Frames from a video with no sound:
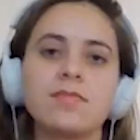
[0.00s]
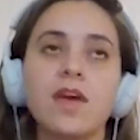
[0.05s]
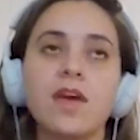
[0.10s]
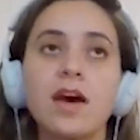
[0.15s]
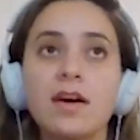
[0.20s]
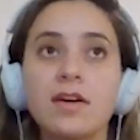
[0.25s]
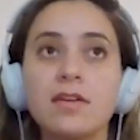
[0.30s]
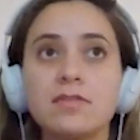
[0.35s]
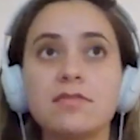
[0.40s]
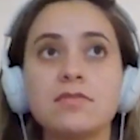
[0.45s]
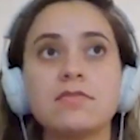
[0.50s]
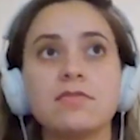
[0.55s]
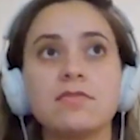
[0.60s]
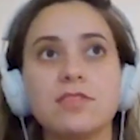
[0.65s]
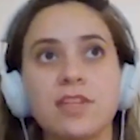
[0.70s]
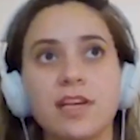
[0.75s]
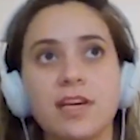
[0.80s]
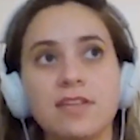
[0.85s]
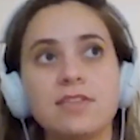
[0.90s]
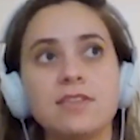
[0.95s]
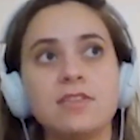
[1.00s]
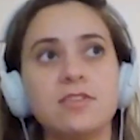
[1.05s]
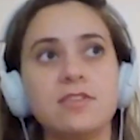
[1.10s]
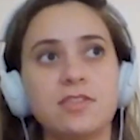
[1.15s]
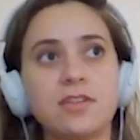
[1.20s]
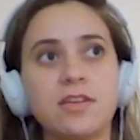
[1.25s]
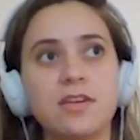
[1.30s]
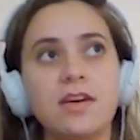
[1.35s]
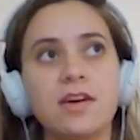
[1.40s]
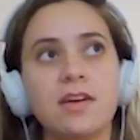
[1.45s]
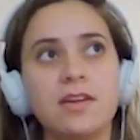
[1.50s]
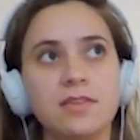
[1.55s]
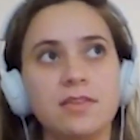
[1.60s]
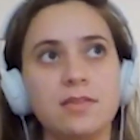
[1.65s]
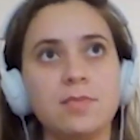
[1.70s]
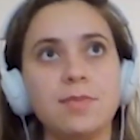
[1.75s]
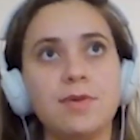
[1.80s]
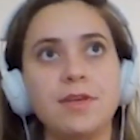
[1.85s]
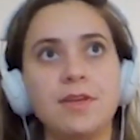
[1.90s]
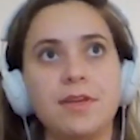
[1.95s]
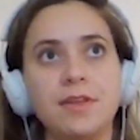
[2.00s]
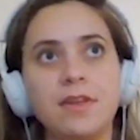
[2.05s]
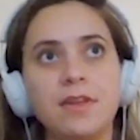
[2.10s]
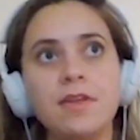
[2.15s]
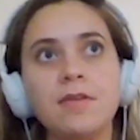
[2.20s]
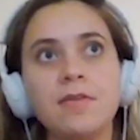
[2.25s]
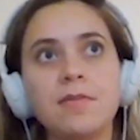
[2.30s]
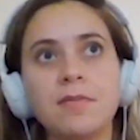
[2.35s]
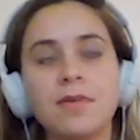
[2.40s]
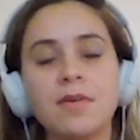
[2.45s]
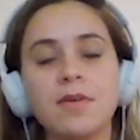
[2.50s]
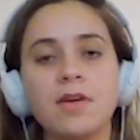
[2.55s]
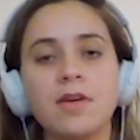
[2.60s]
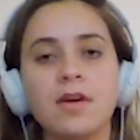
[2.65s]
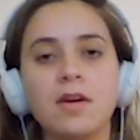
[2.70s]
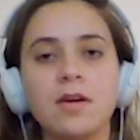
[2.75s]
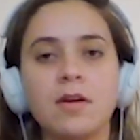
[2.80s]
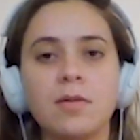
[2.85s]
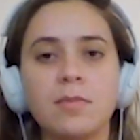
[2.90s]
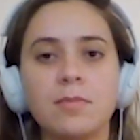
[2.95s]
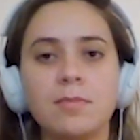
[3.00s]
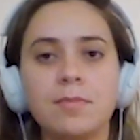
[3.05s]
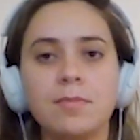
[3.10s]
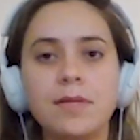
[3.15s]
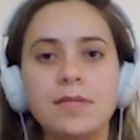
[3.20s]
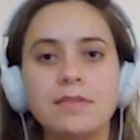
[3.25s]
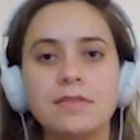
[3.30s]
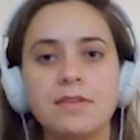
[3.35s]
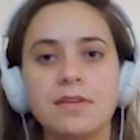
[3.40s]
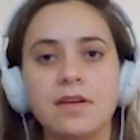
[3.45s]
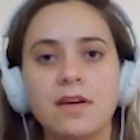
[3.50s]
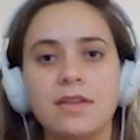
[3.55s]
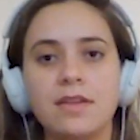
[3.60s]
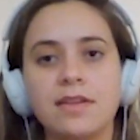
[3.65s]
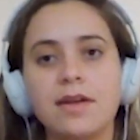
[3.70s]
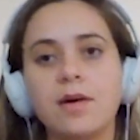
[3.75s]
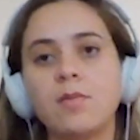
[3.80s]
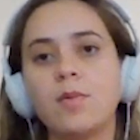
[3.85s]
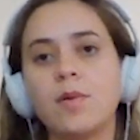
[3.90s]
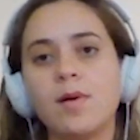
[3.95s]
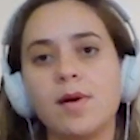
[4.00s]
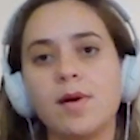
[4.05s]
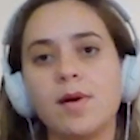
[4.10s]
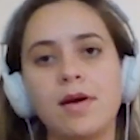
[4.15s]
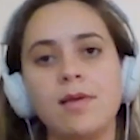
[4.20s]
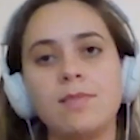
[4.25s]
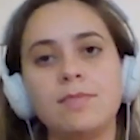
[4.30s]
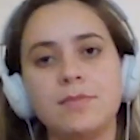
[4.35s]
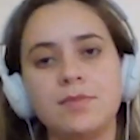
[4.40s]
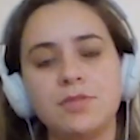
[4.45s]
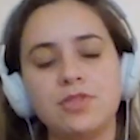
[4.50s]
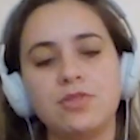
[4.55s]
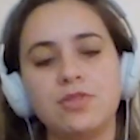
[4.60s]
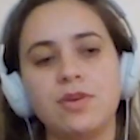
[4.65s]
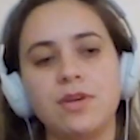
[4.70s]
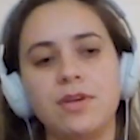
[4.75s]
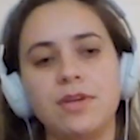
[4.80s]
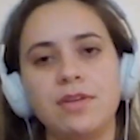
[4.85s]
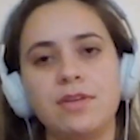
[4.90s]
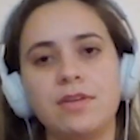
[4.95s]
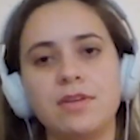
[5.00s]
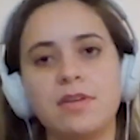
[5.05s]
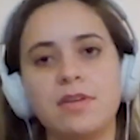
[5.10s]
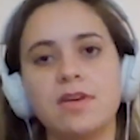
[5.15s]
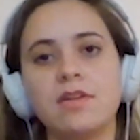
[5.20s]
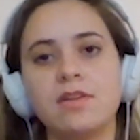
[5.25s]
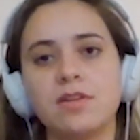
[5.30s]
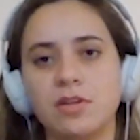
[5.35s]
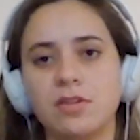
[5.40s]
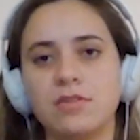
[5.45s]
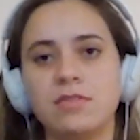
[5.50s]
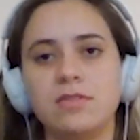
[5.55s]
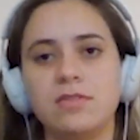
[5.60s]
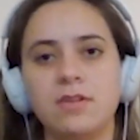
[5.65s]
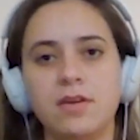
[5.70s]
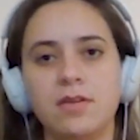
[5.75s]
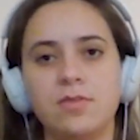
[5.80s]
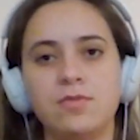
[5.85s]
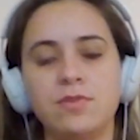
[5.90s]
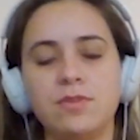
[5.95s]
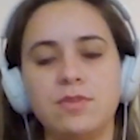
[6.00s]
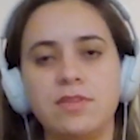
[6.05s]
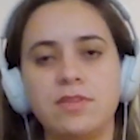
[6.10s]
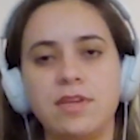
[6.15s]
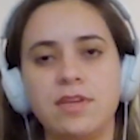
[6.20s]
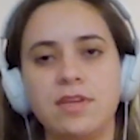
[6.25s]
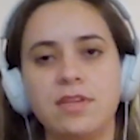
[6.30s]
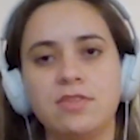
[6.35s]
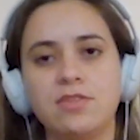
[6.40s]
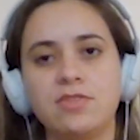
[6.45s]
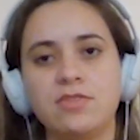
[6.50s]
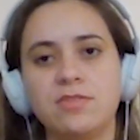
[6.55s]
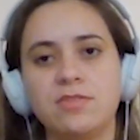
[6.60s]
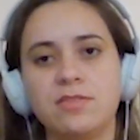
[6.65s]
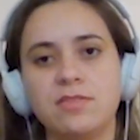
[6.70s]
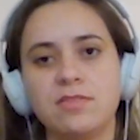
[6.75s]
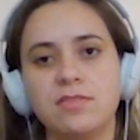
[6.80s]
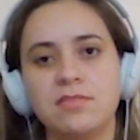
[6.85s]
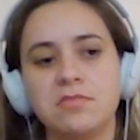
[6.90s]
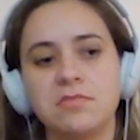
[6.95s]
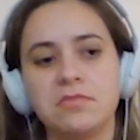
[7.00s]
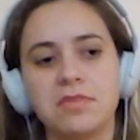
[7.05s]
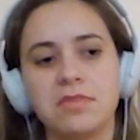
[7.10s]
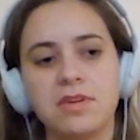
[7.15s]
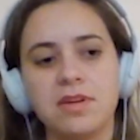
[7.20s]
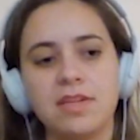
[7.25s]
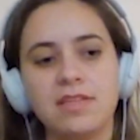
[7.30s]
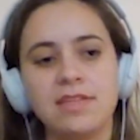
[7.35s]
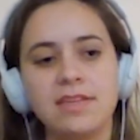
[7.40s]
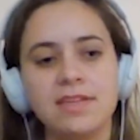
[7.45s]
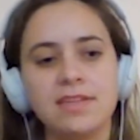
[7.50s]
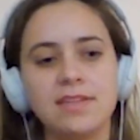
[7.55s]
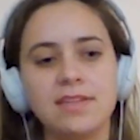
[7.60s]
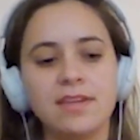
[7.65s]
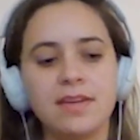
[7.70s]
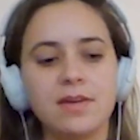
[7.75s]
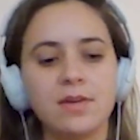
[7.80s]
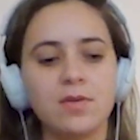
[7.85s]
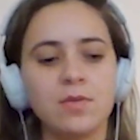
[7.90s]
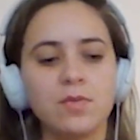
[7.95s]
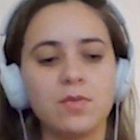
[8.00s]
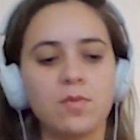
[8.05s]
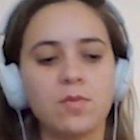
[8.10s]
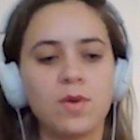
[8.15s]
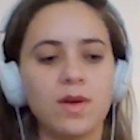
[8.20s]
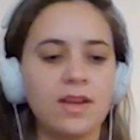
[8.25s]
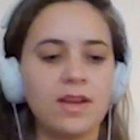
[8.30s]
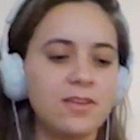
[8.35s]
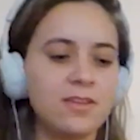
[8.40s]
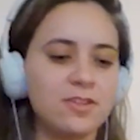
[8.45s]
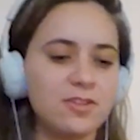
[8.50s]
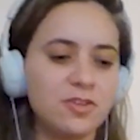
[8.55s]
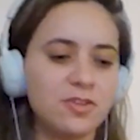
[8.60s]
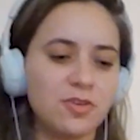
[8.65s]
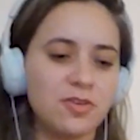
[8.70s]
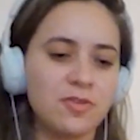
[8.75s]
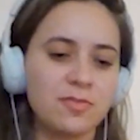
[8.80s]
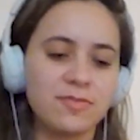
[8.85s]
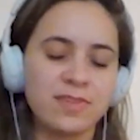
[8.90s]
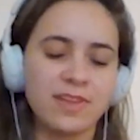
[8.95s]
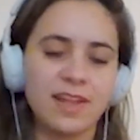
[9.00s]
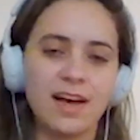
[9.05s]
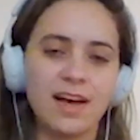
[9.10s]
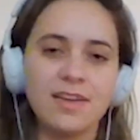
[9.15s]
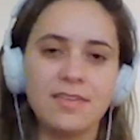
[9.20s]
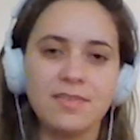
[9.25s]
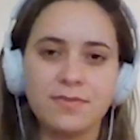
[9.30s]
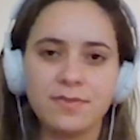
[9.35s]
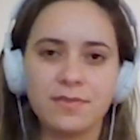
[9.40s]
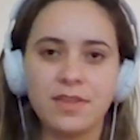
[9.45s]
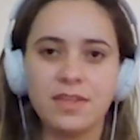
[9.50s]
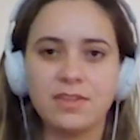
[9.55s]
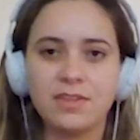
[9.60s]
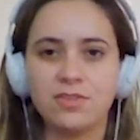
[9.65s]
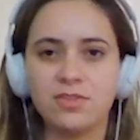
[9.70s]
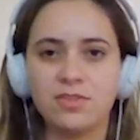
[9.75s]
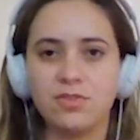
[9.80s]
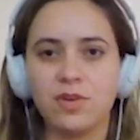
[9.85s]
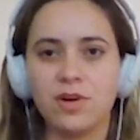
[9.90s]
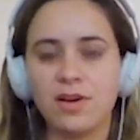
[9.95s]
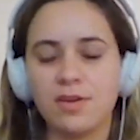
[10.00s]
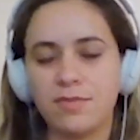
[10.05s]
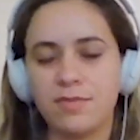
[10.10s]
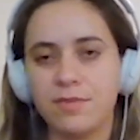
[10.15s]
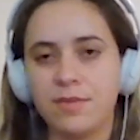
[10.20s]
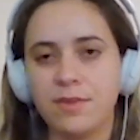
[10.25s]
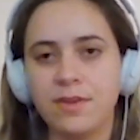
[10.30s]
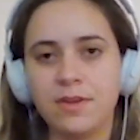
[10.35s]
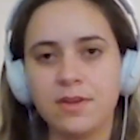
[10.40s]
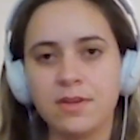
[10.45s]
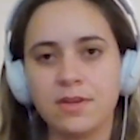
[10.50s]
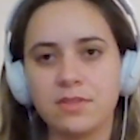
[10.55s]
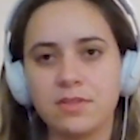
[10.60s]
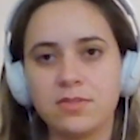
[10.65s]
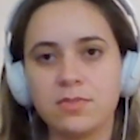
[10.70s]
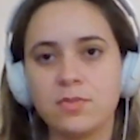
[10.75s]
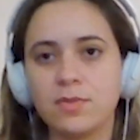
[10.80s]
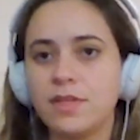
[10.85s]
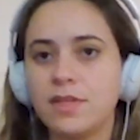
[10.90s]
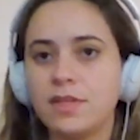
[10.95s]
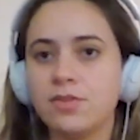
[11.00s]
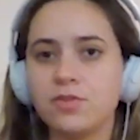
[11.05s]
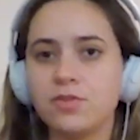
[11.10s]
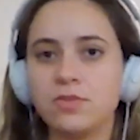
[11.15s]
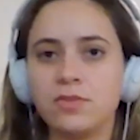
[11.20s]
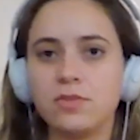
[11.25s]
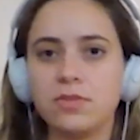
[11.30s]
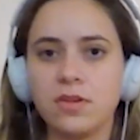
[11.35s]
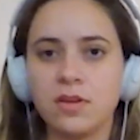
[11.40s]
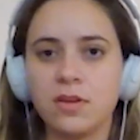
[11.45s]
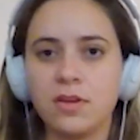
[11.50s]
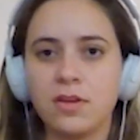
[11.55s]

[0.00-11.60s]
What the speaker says: Yeah, challenge in the beginning. But now I'm enjoying a lot. I would say I think the quality of life that you have here, it's really good.